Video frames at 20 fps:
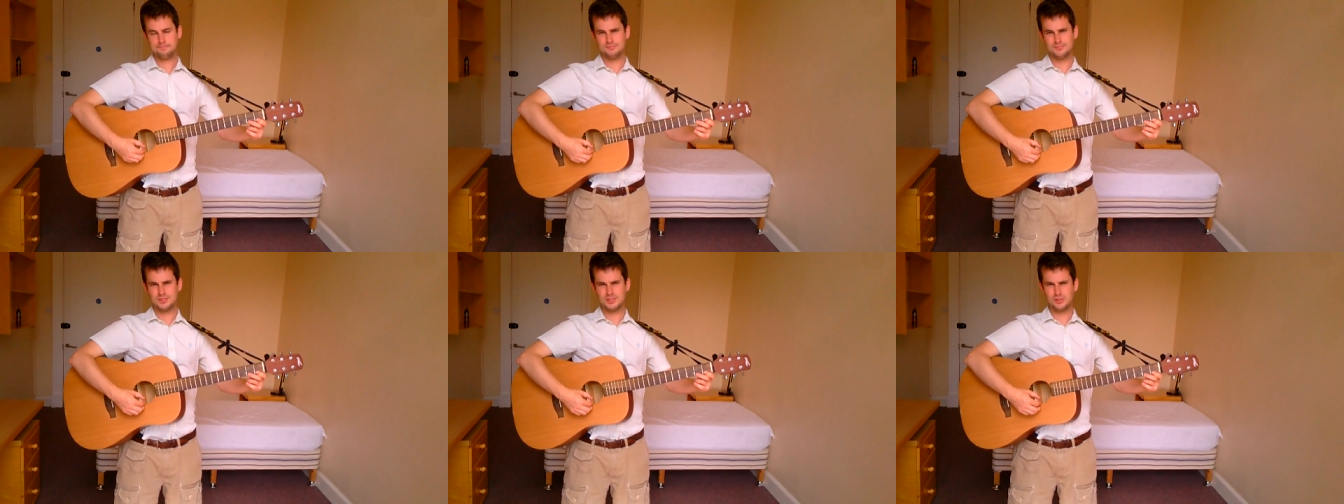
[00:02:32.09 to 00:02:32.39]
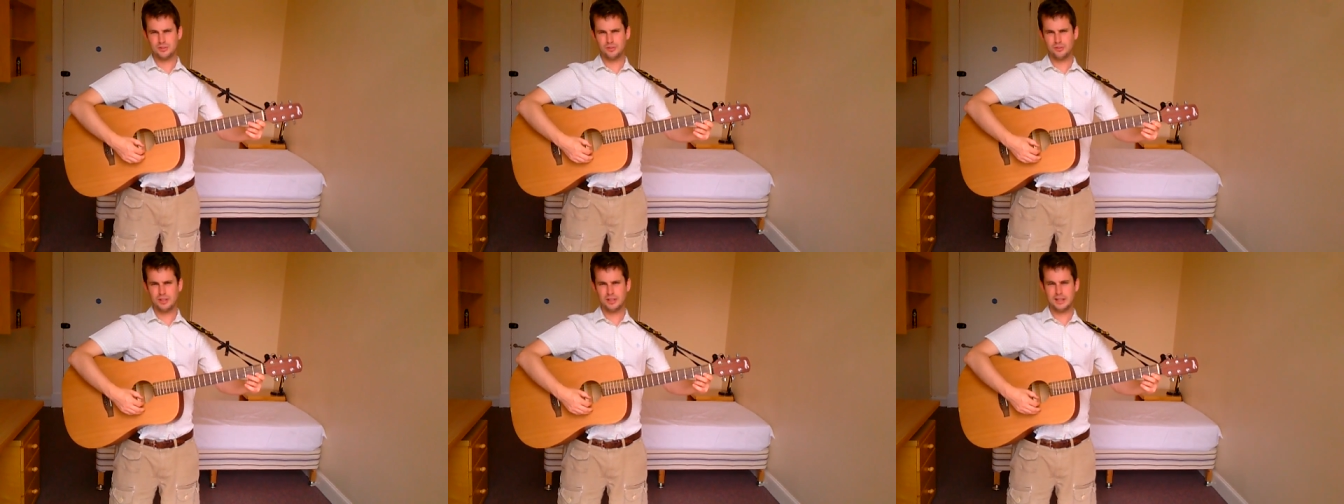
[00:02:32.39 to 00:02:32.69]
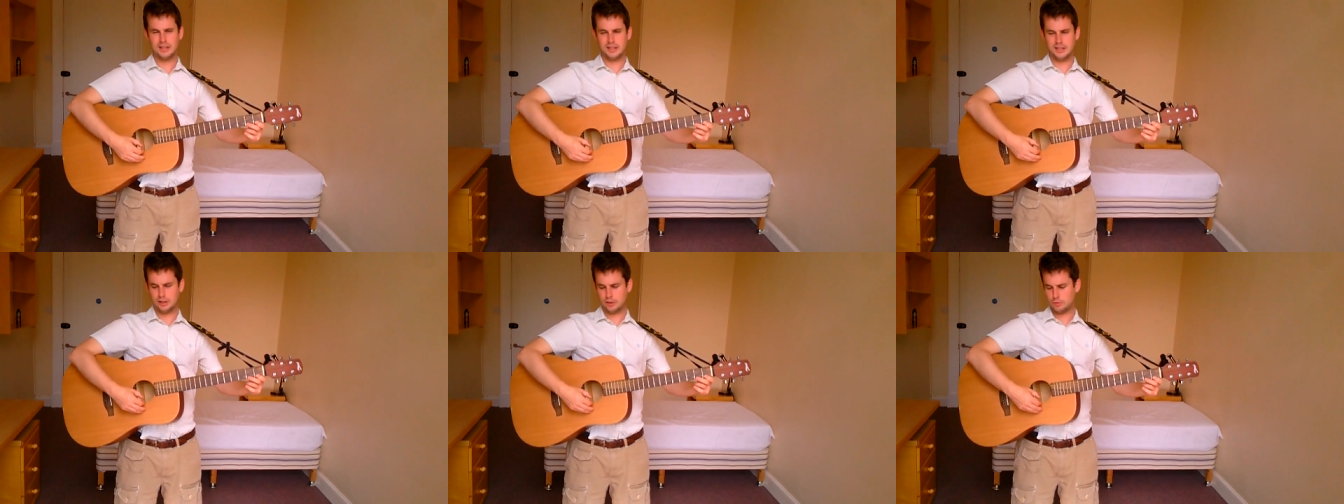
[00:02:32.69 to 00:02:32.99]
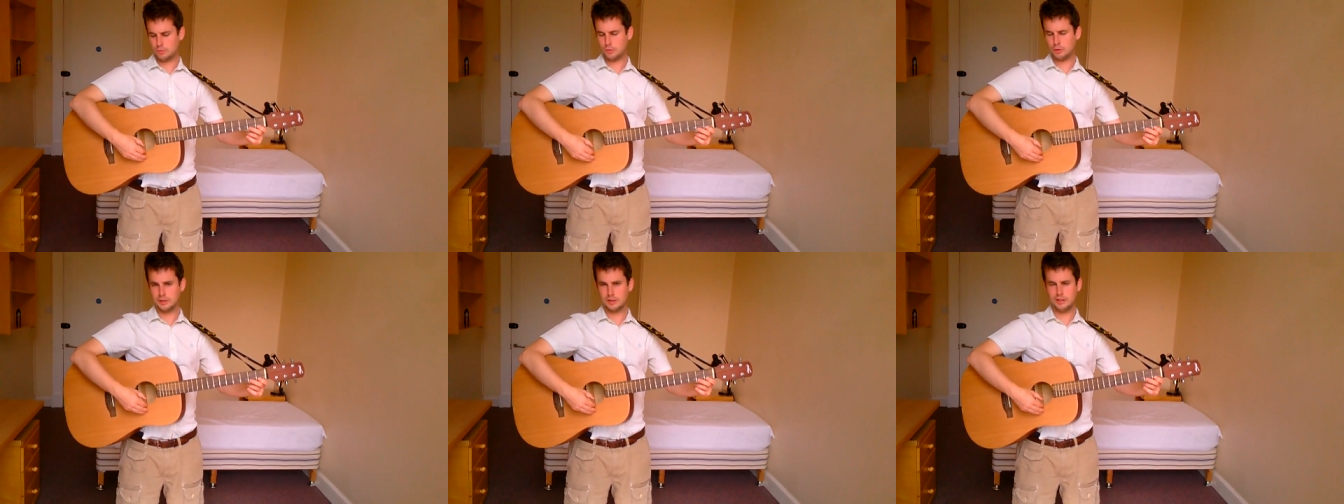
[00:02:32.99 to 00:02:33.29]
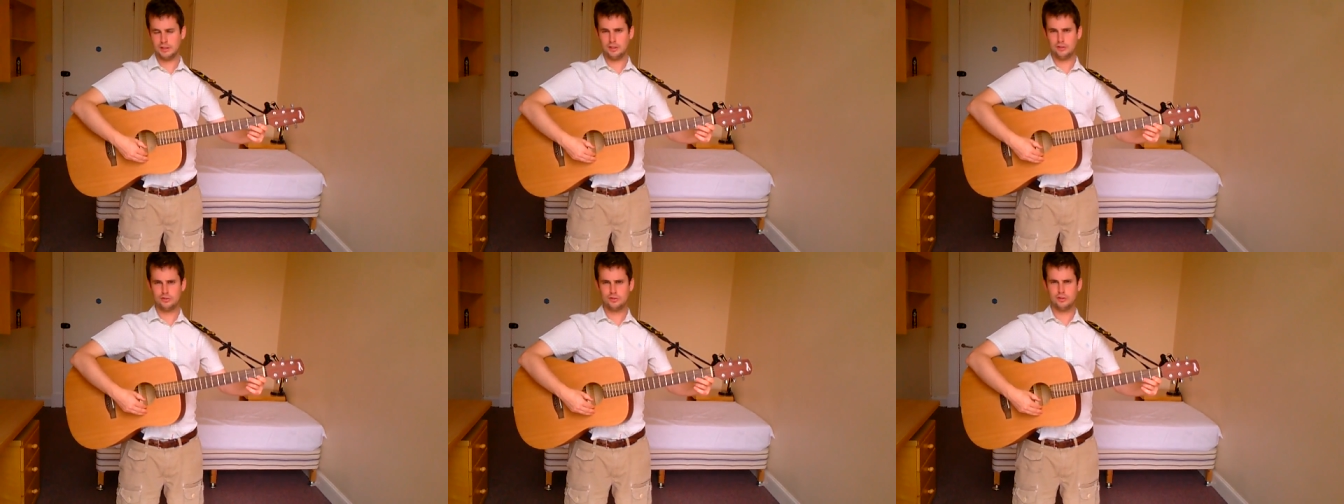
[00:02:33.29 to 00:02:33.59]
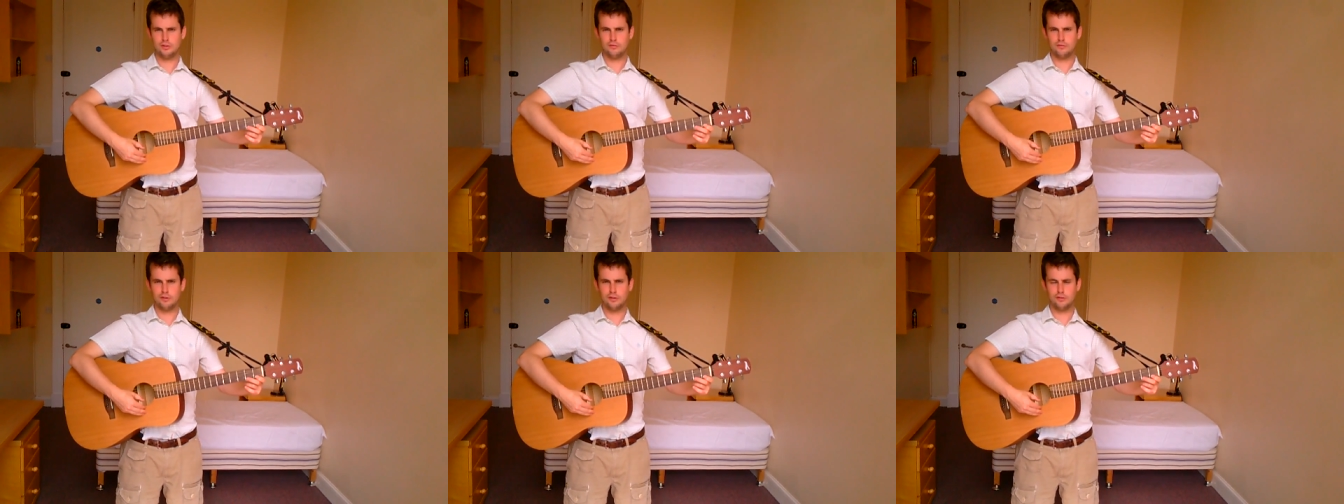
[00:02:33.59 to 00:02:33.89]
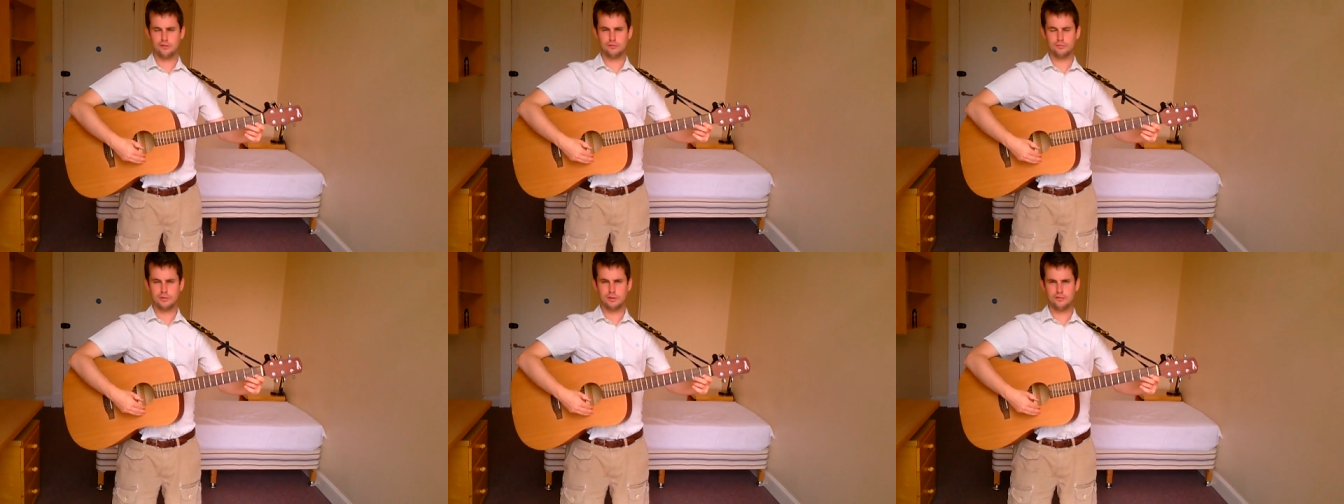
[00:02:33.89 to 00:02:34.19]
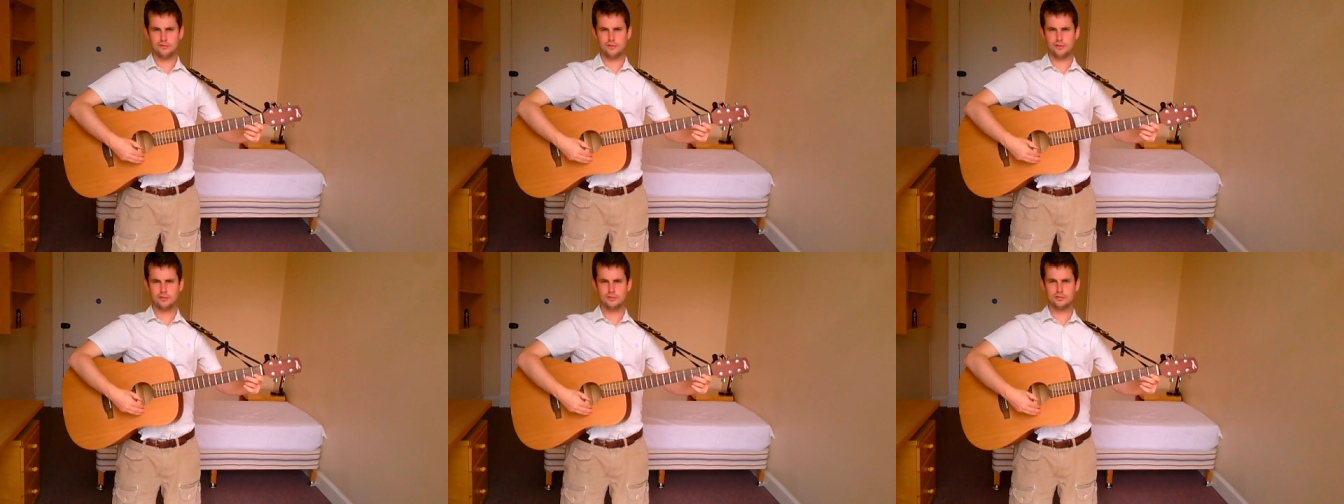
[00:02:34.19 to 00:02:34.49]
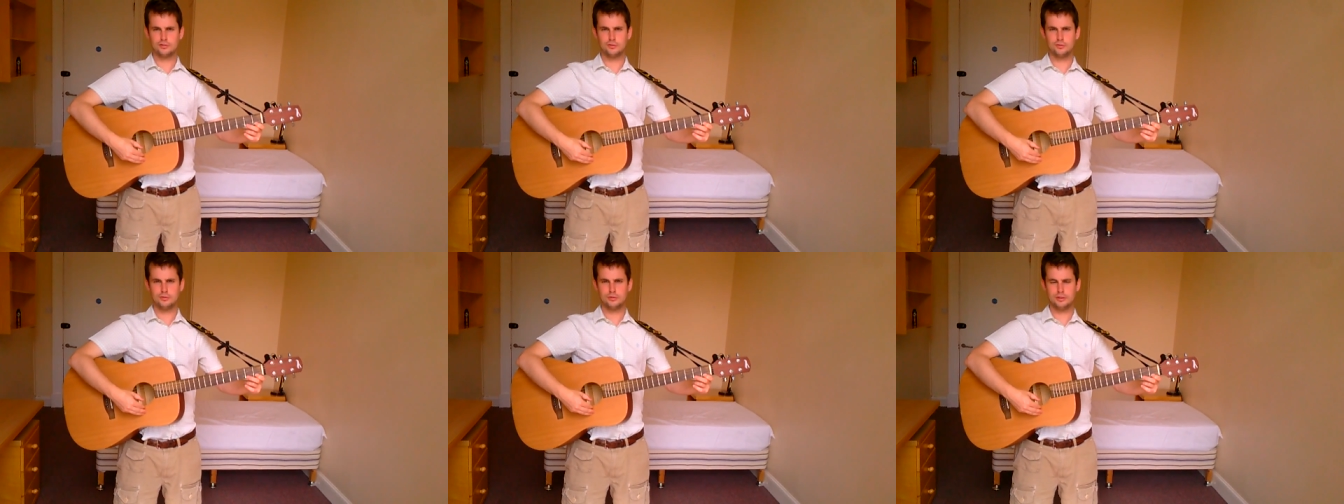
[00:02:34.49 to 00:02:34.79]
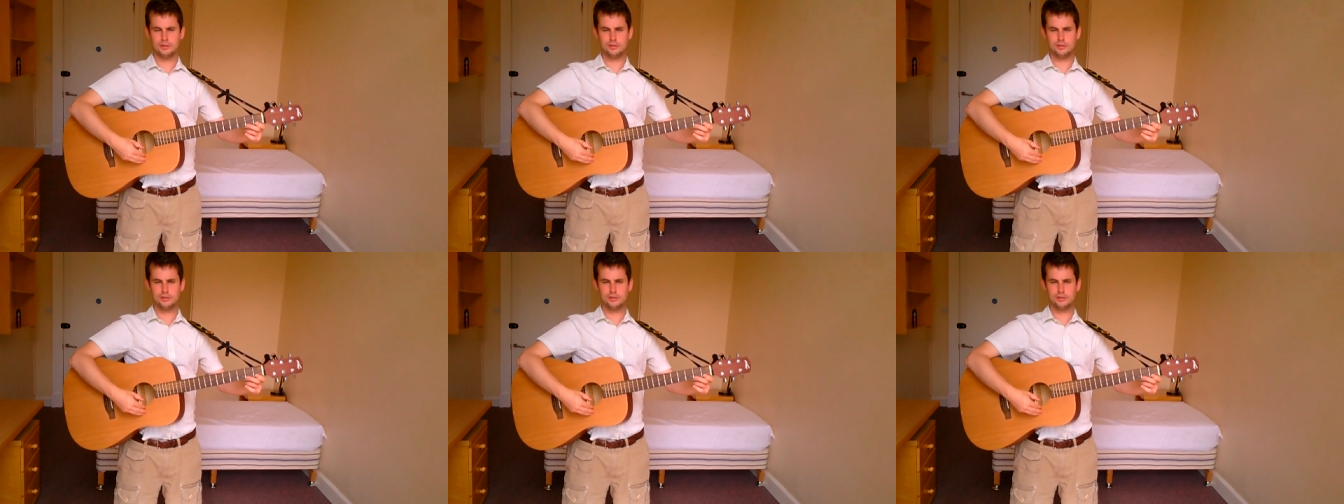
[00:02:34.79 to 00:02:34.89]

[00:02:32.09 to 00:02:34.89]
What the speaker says: There's not really any coordination involved with the first note,